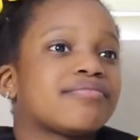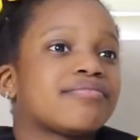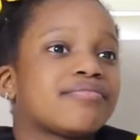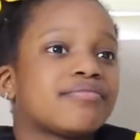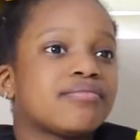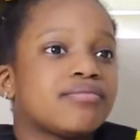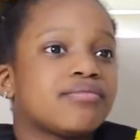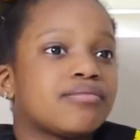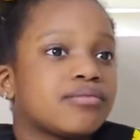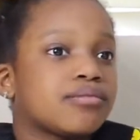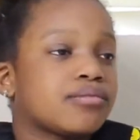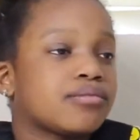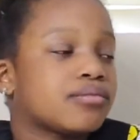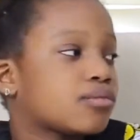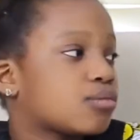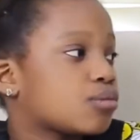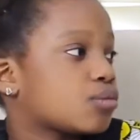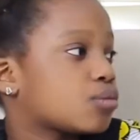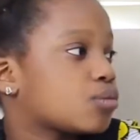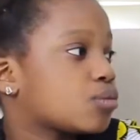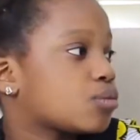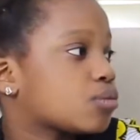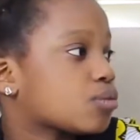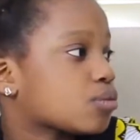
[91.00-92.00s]

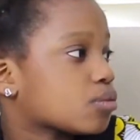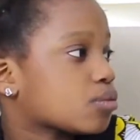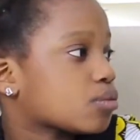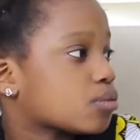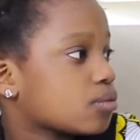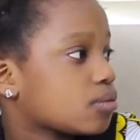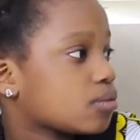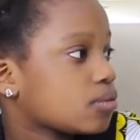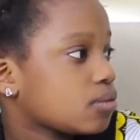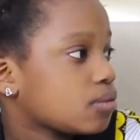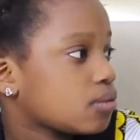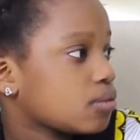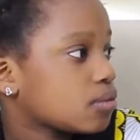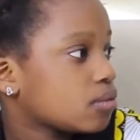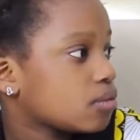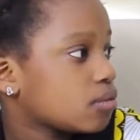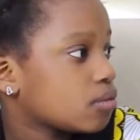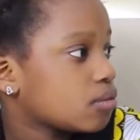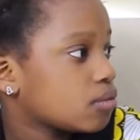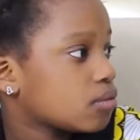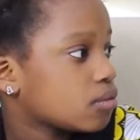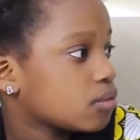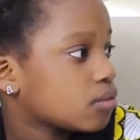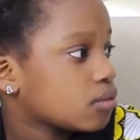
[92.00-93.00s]

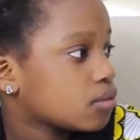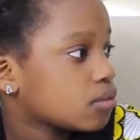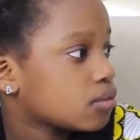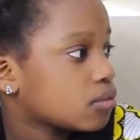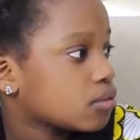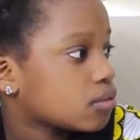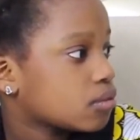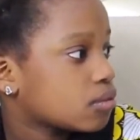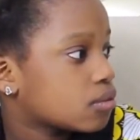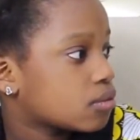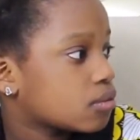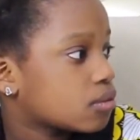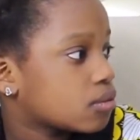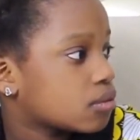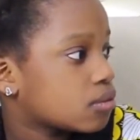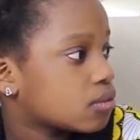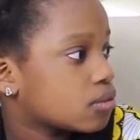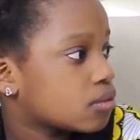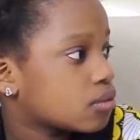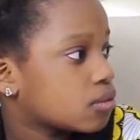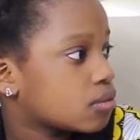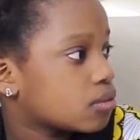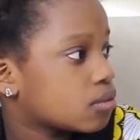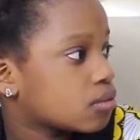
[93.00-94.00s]

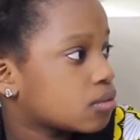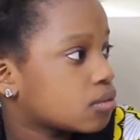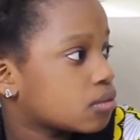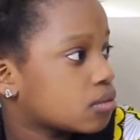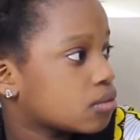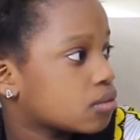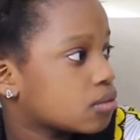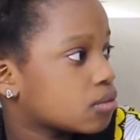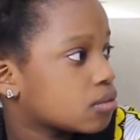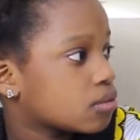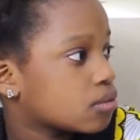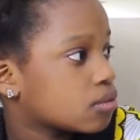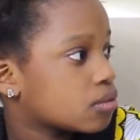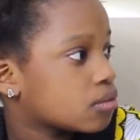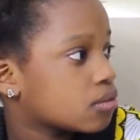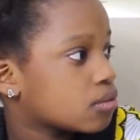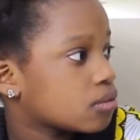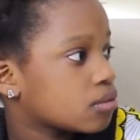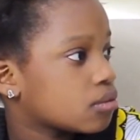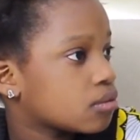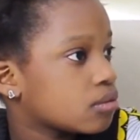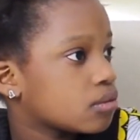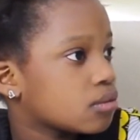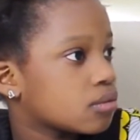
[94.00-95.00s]

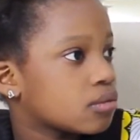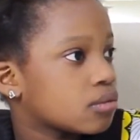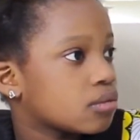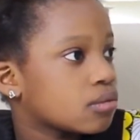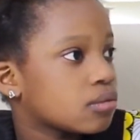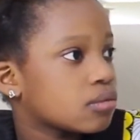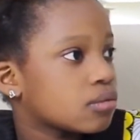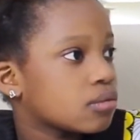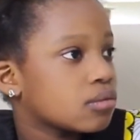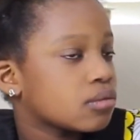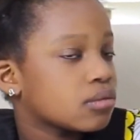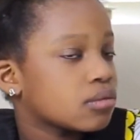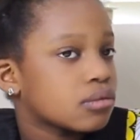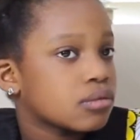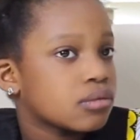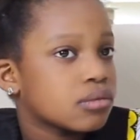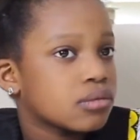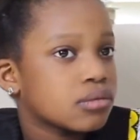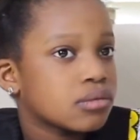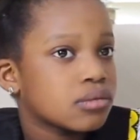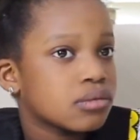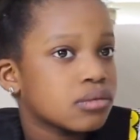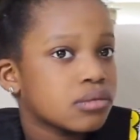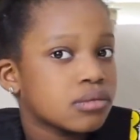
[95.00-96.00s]

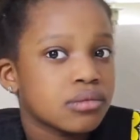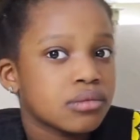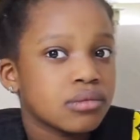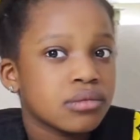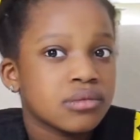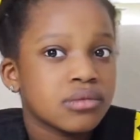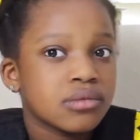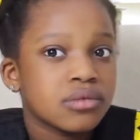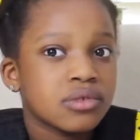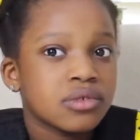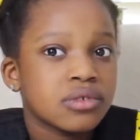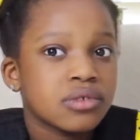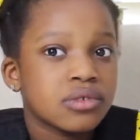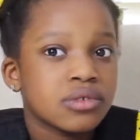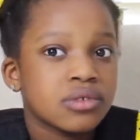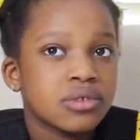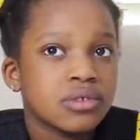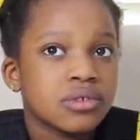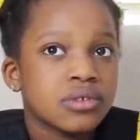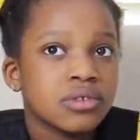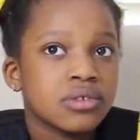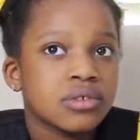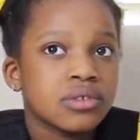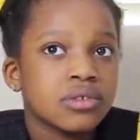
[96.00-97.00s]

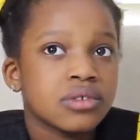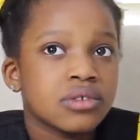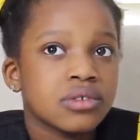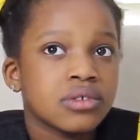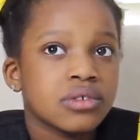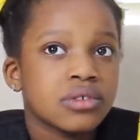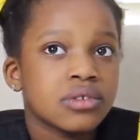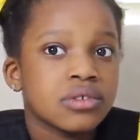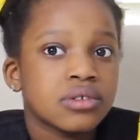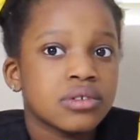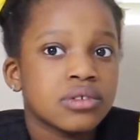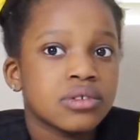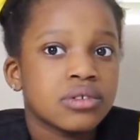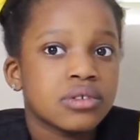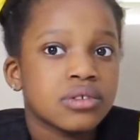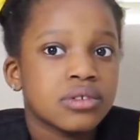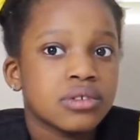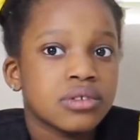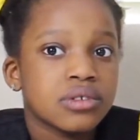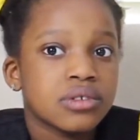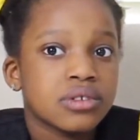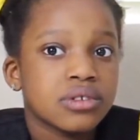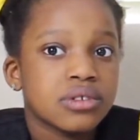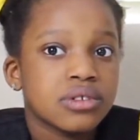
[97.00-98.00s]

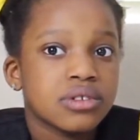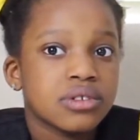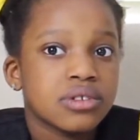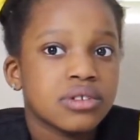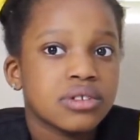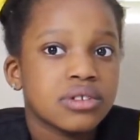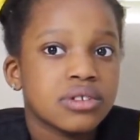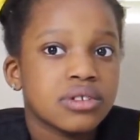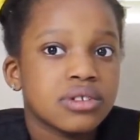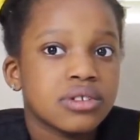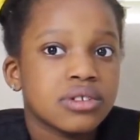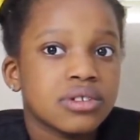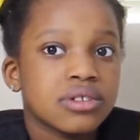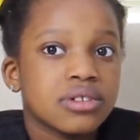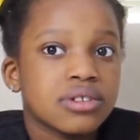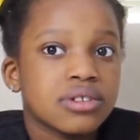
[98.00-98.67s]
[no speech]